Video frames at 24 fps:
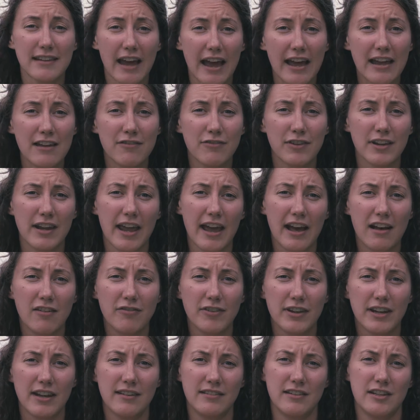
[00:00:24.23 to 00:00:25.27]
dive in
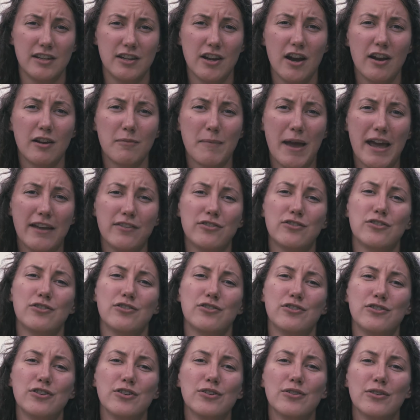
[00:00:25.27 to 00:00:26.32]
Alvin as a young
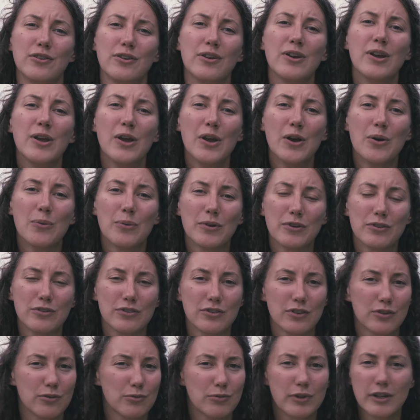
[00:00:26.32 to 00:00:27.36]
master's student
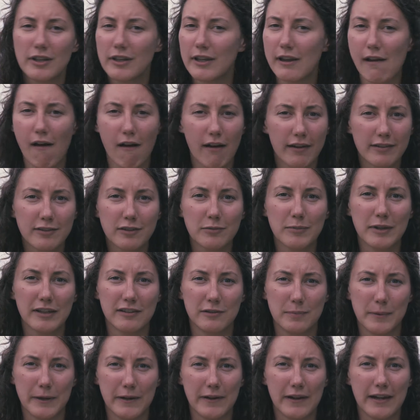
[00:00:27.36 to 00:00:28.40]
was a really awesome
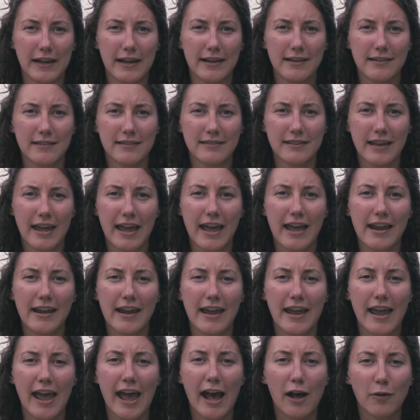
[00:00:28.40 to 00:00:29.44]
experience,
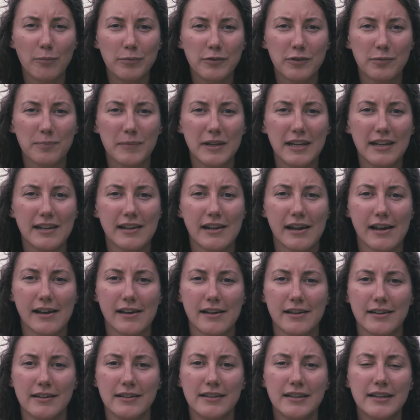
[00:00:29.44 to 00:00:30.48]
and it helped me
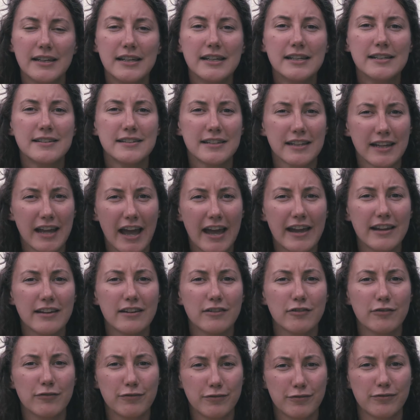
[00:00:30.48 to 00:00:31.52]
uh, to
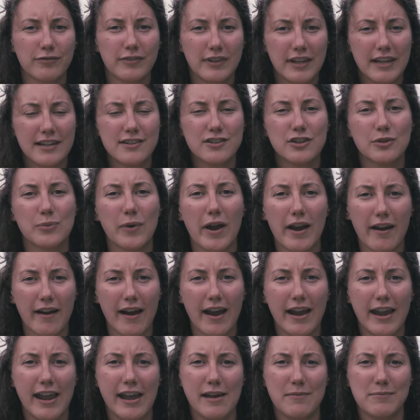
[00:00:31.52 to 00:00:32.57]
kind of get to where
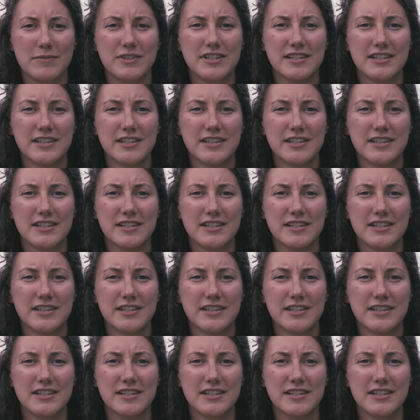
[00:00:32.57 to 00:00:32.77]
I am